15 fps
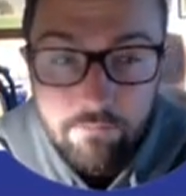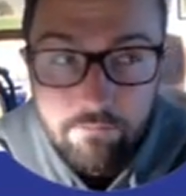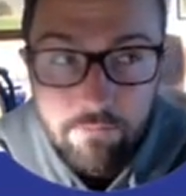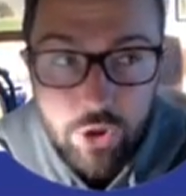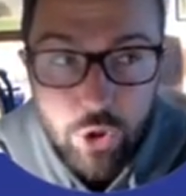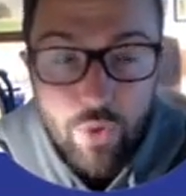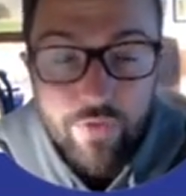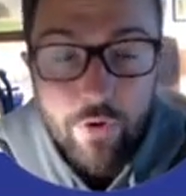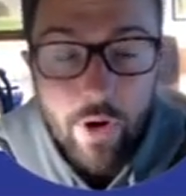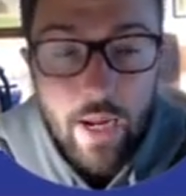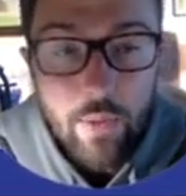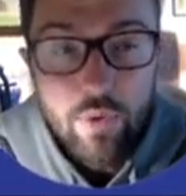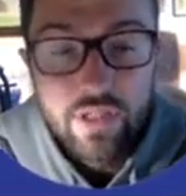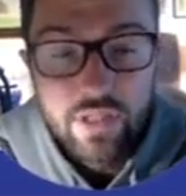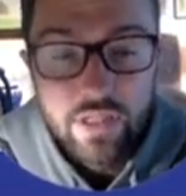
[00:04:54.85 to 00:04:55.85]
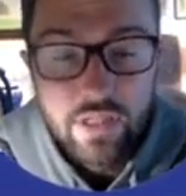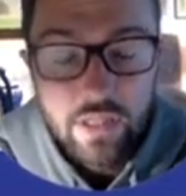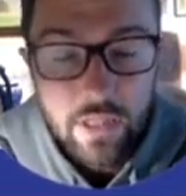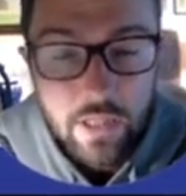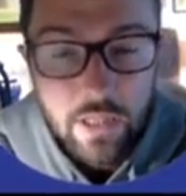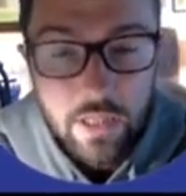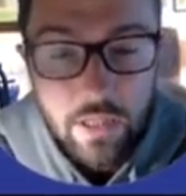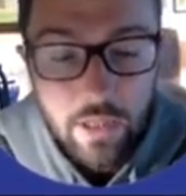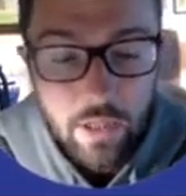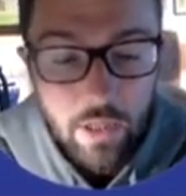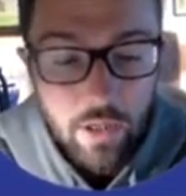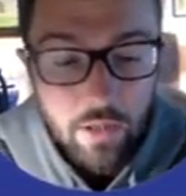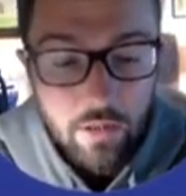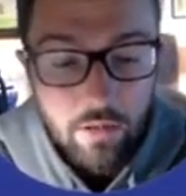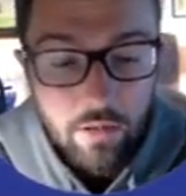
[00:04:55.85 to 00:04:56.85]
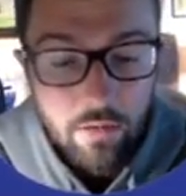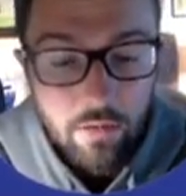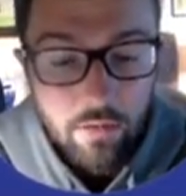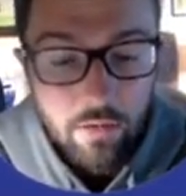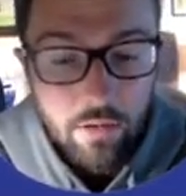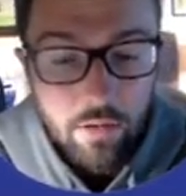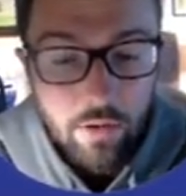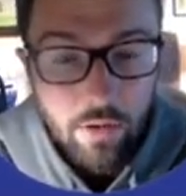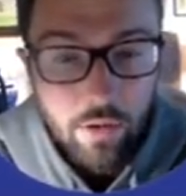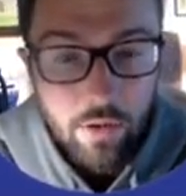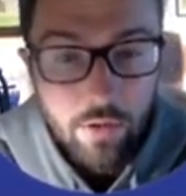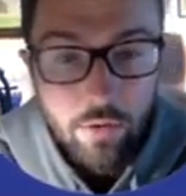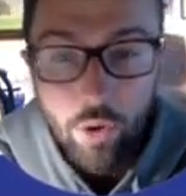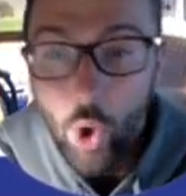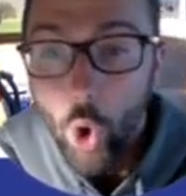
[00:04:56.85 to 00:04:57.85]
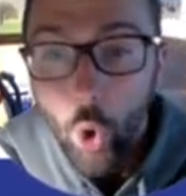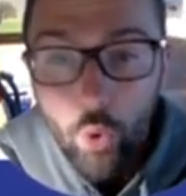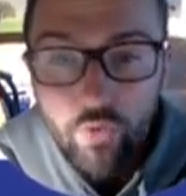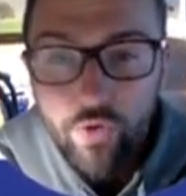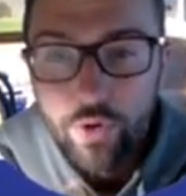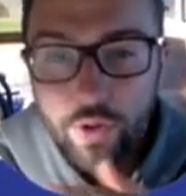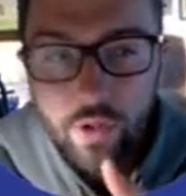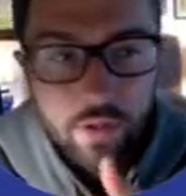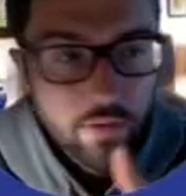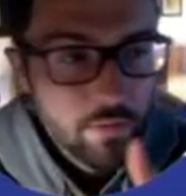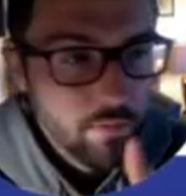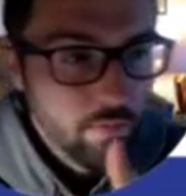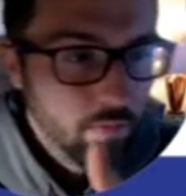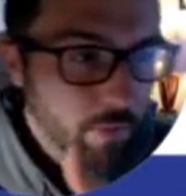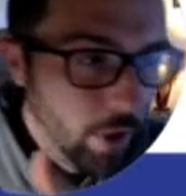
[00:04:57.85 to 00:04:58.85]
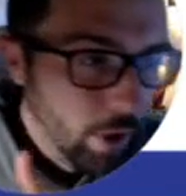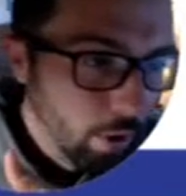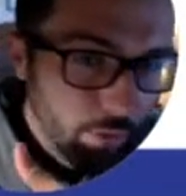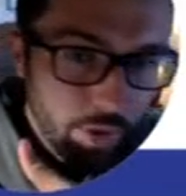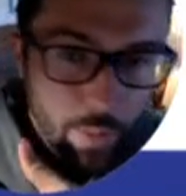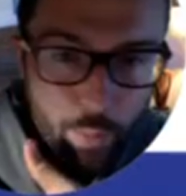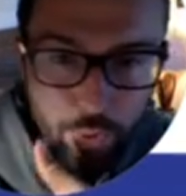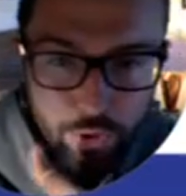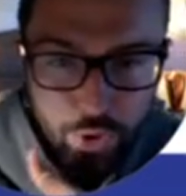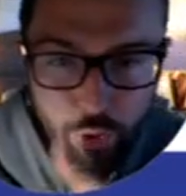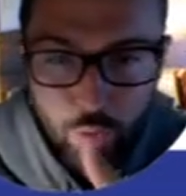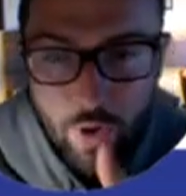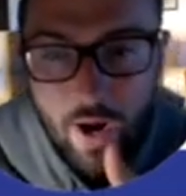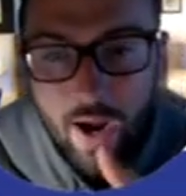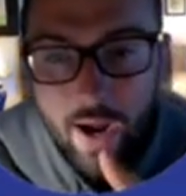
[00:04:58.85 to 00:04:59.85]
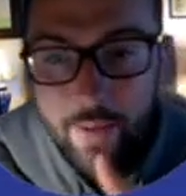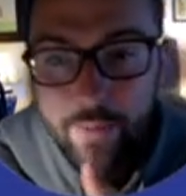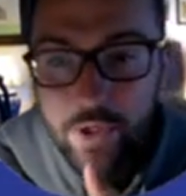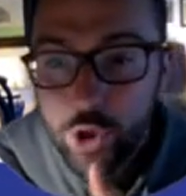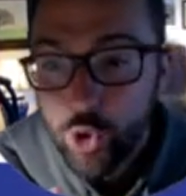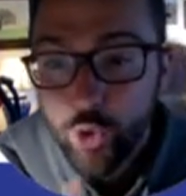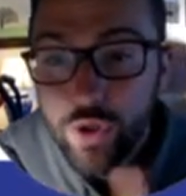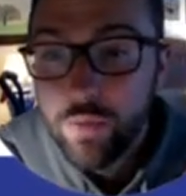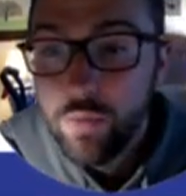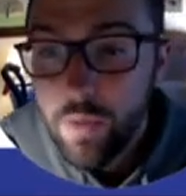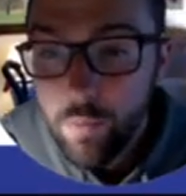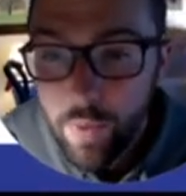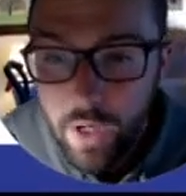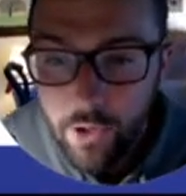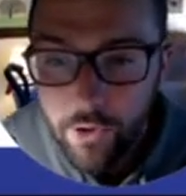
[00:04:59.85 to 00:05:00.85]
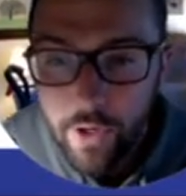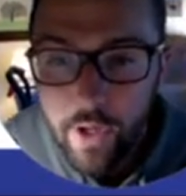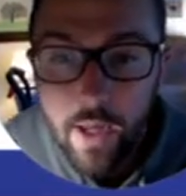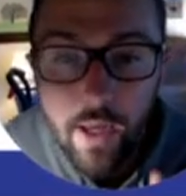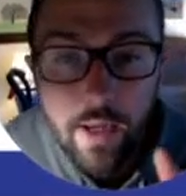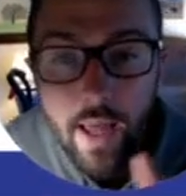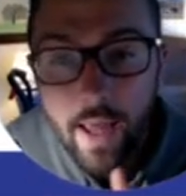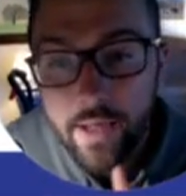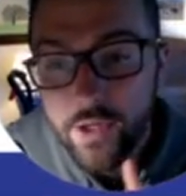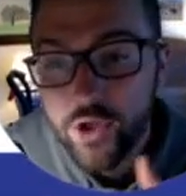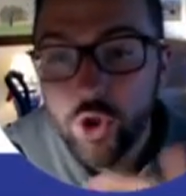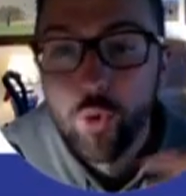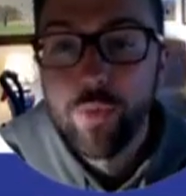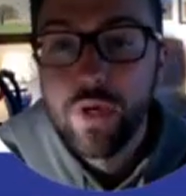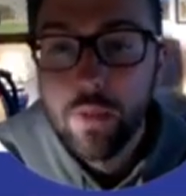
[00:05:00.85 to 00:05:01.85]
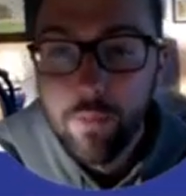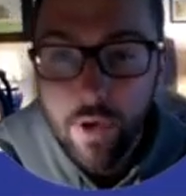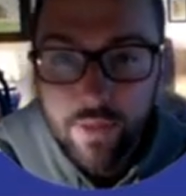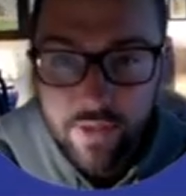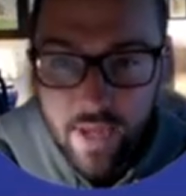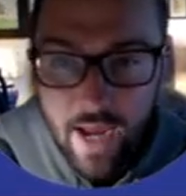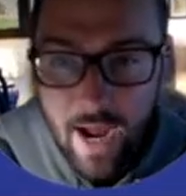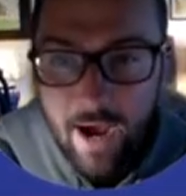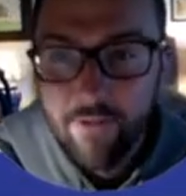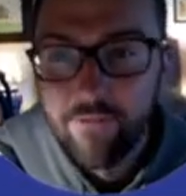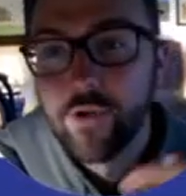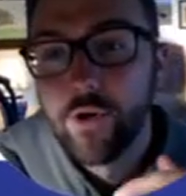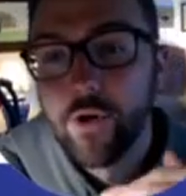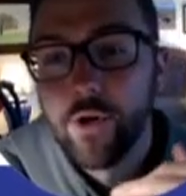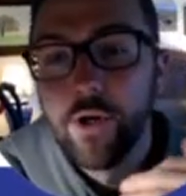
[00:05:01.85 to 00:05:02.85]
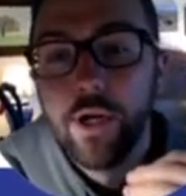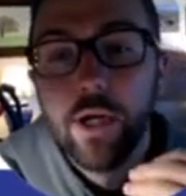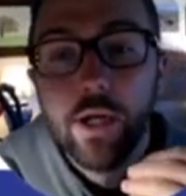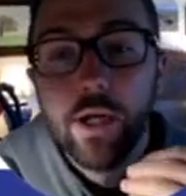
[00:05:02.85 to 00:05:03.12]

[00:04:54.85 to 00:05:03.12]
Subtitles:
So if your A1C over the the prescribed treatment period and so many months after,